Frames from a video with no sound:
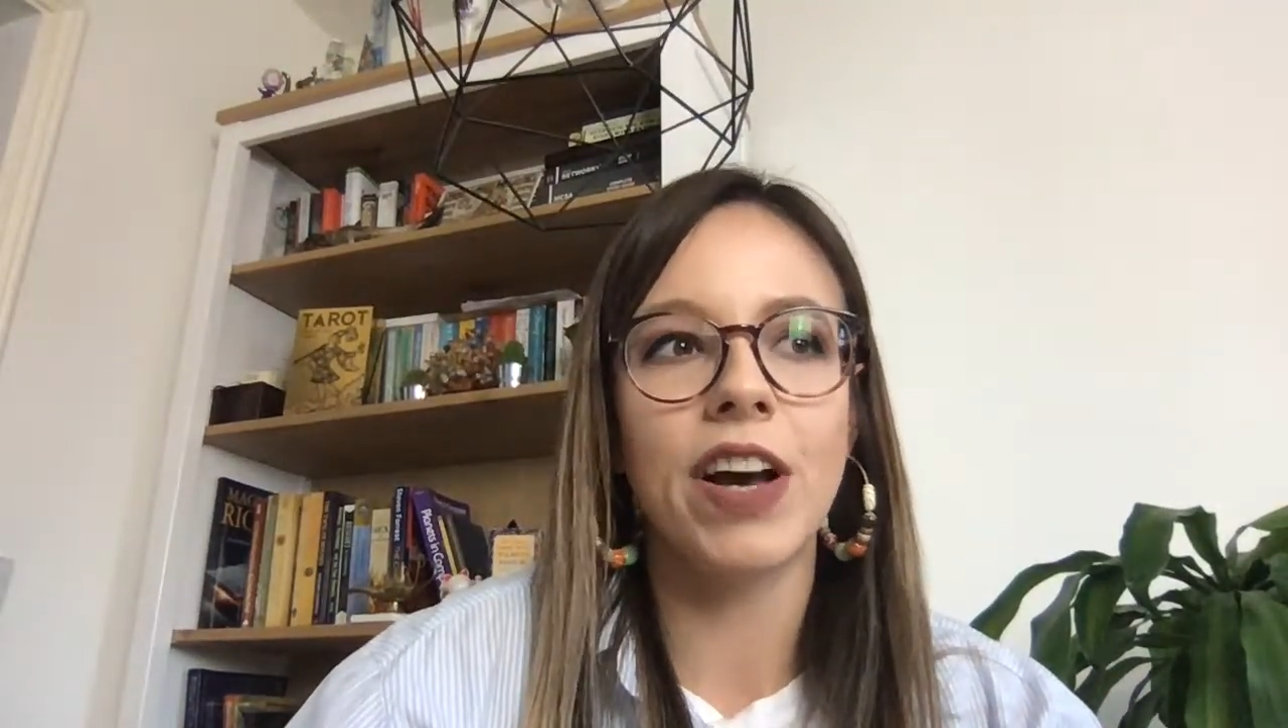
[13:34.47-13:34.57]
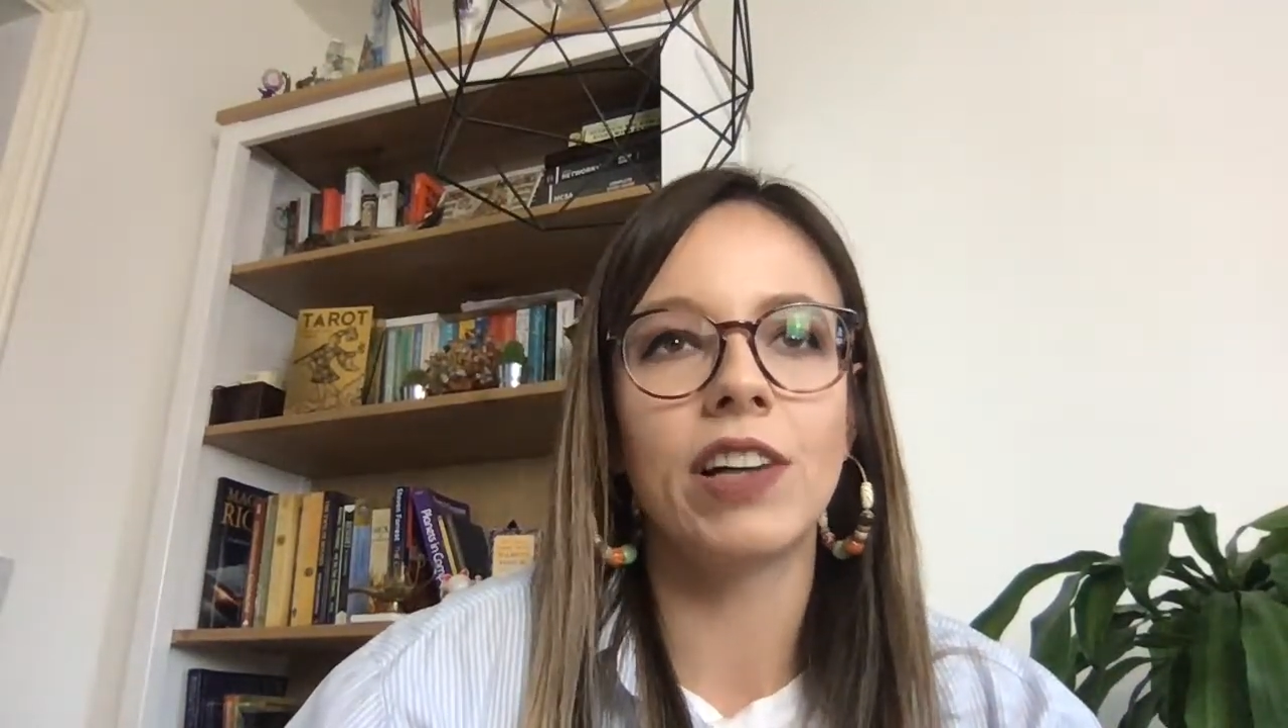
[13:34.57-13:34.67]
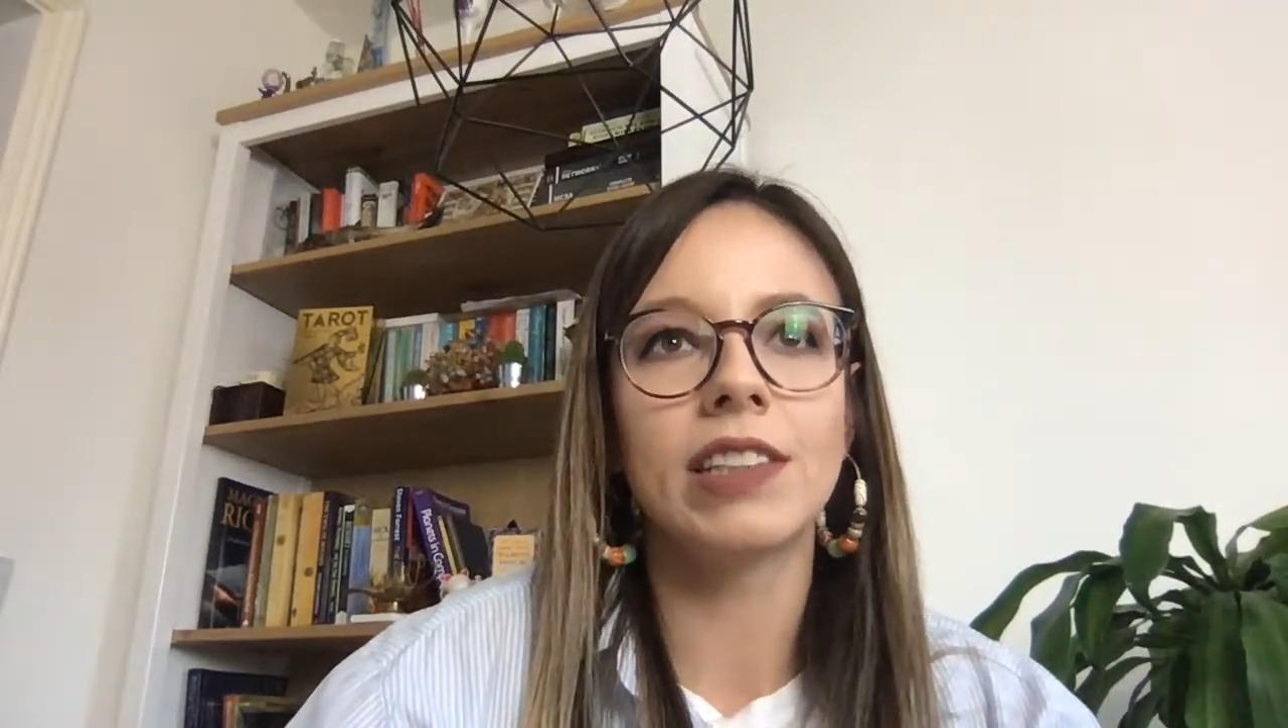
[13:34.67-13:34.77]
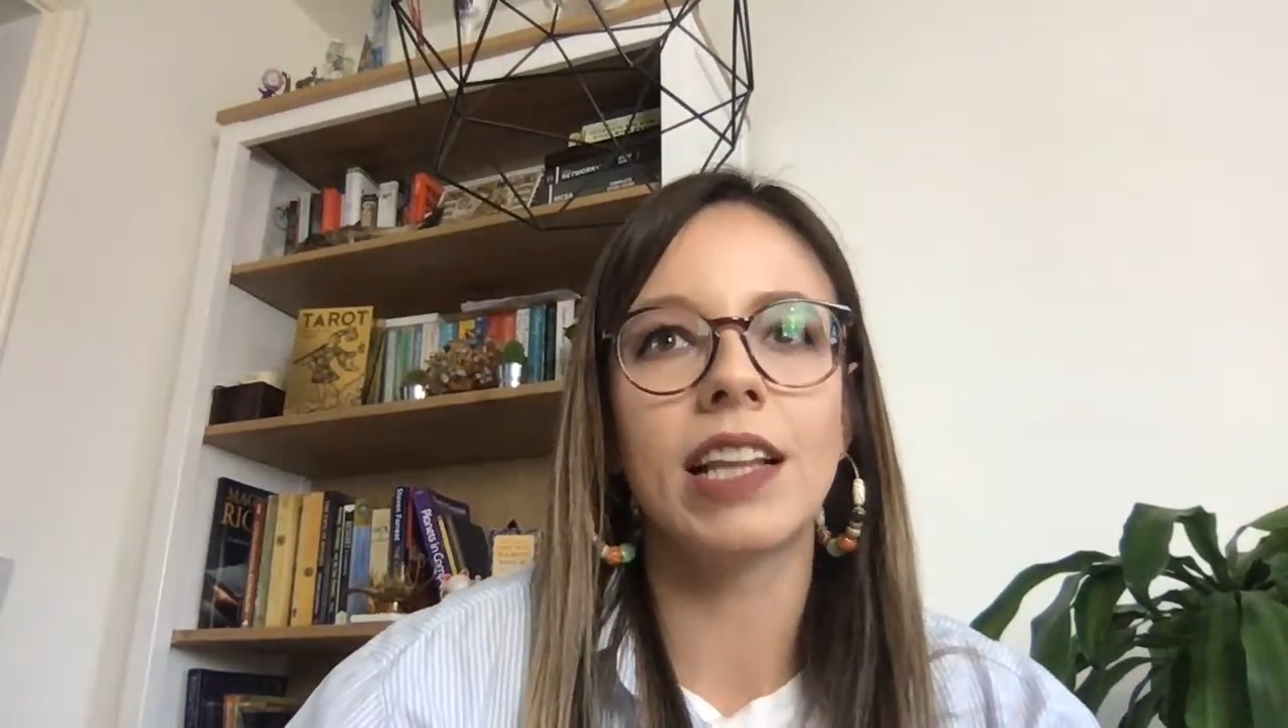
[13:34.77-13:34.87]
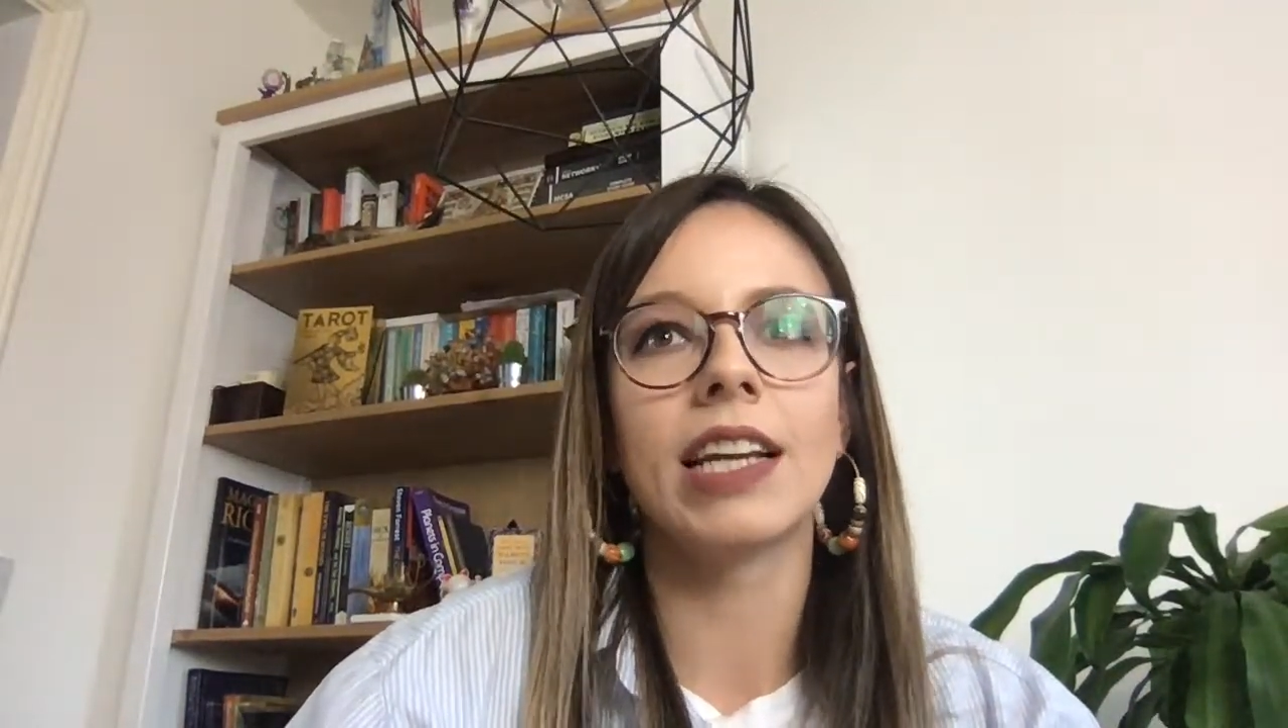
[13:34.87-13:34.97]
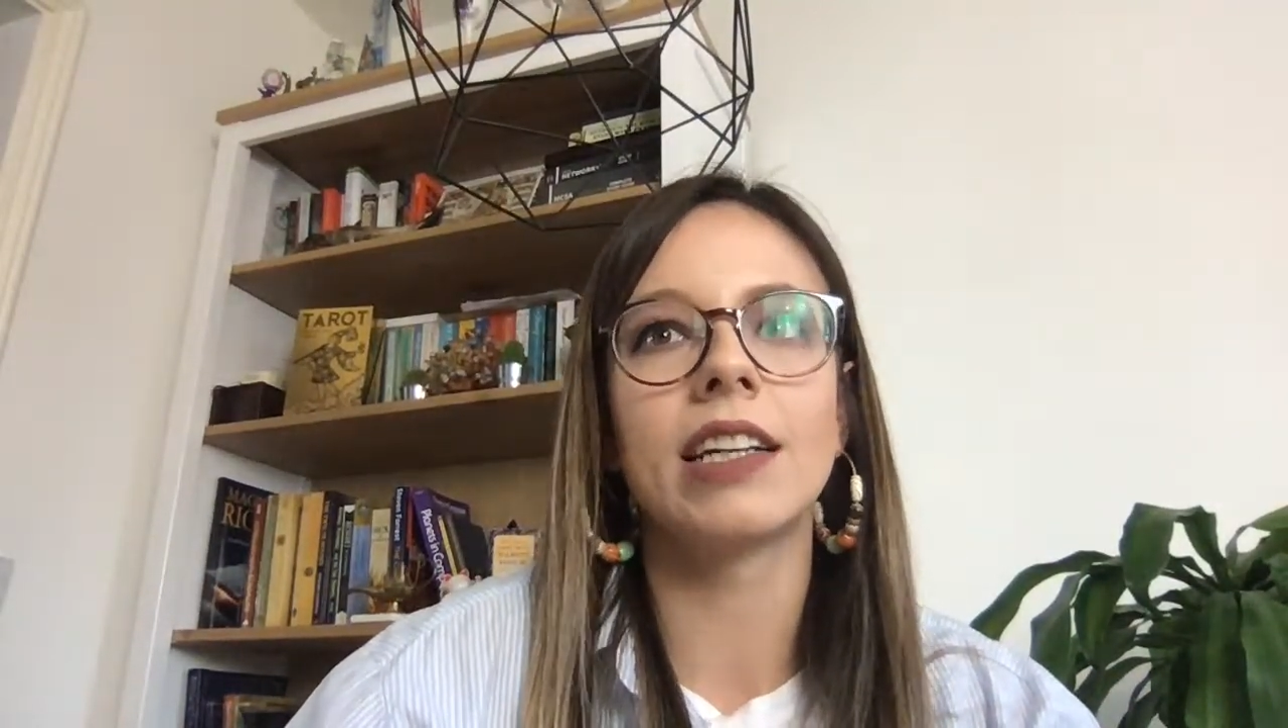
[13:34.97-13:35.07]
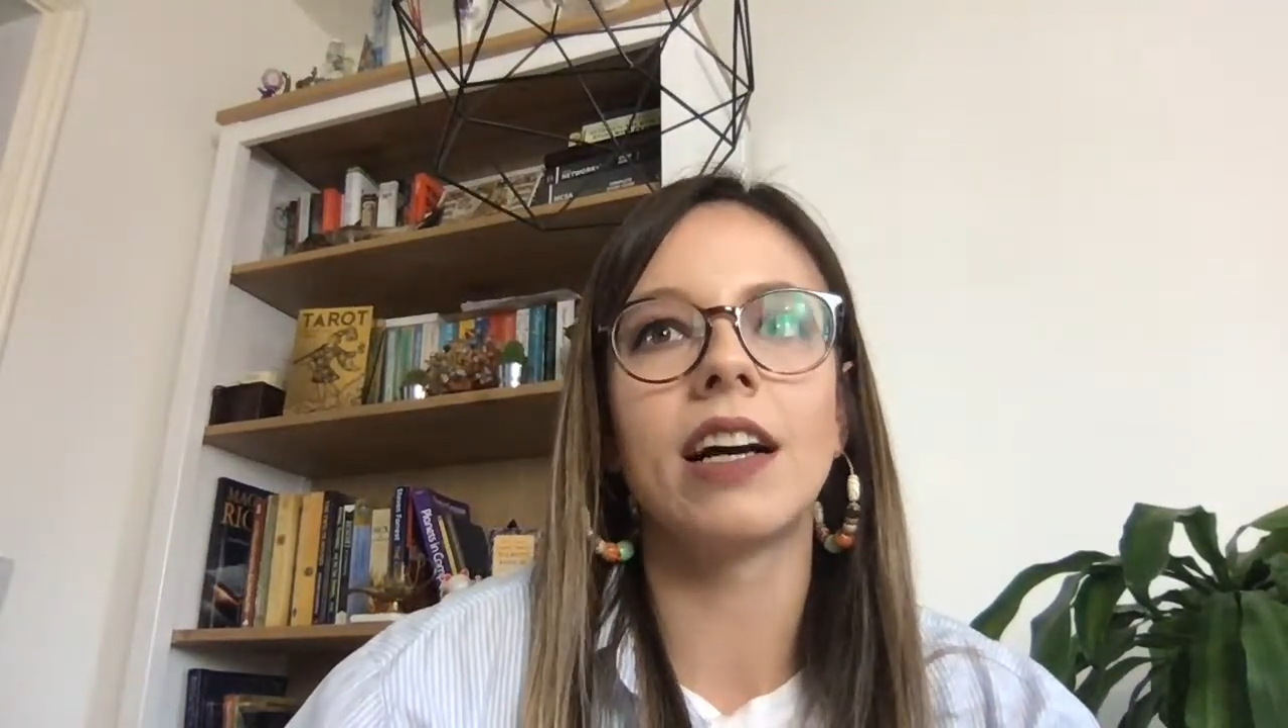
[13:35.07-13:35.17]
felt like